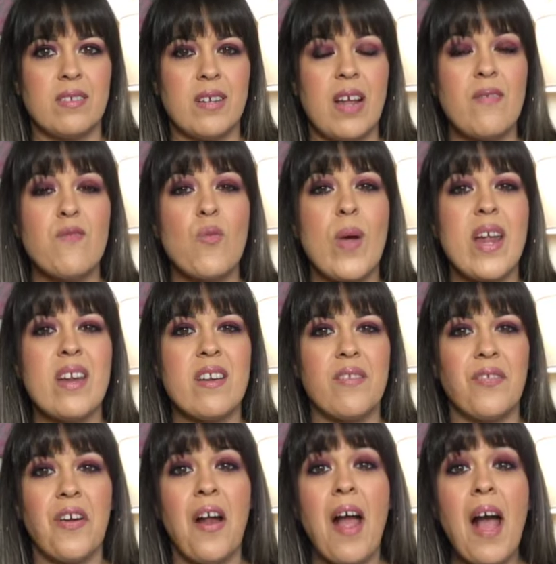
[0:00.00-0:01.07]
I've waited
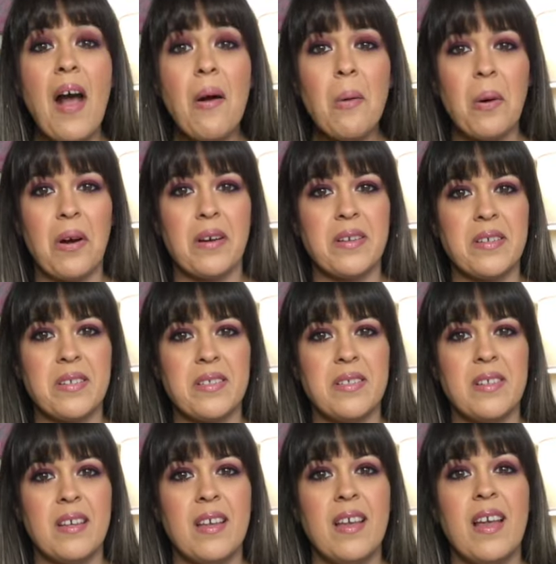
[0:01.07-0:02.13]
for hours
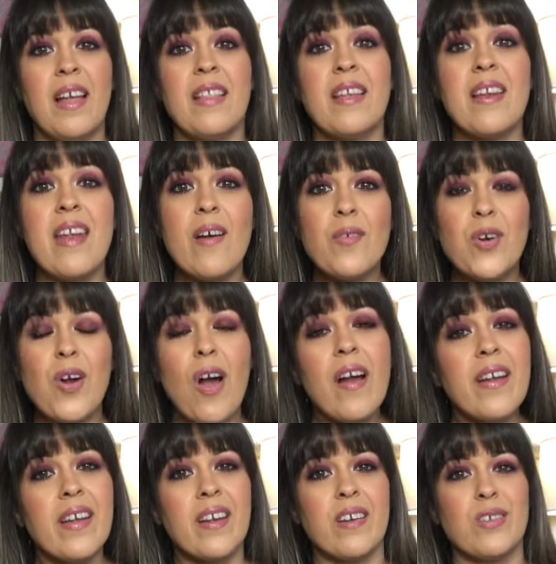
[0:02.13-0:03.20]
and they never got
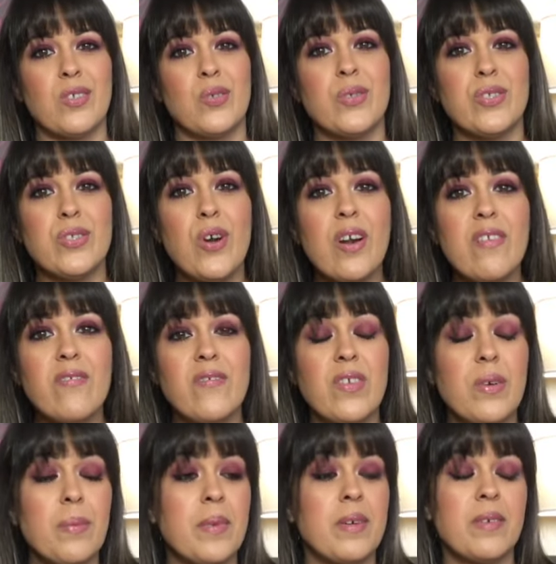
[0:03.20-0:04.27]
here, so I started
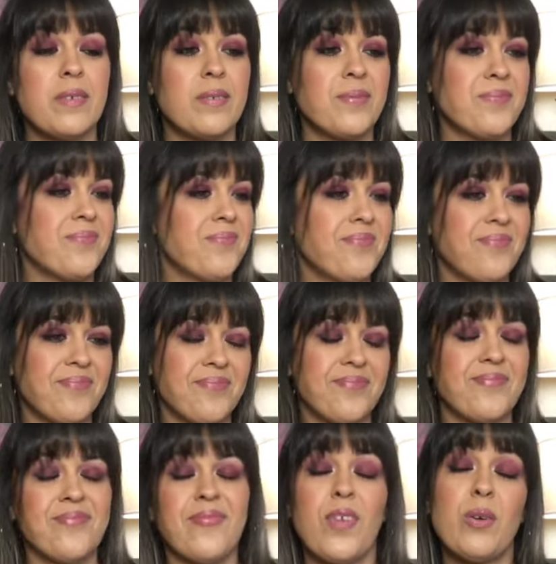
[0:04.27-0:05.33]
filming.
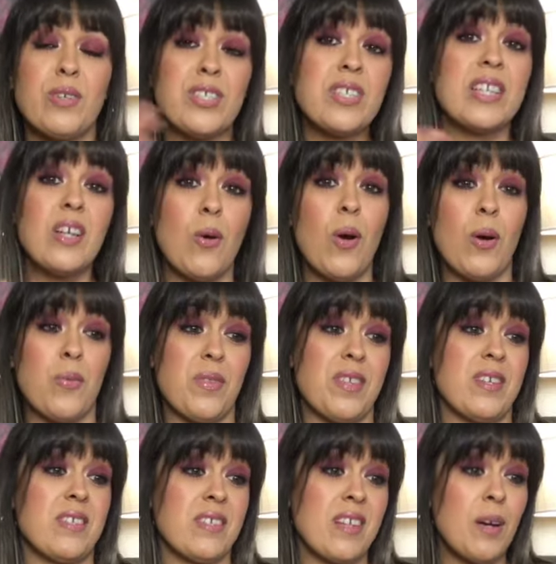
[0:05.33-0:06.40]
Just gonna go on with
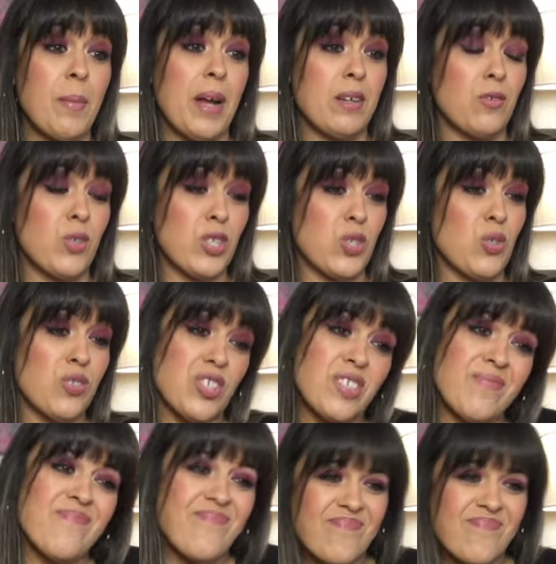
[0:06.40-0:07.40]
this. Come on, Krystle, just.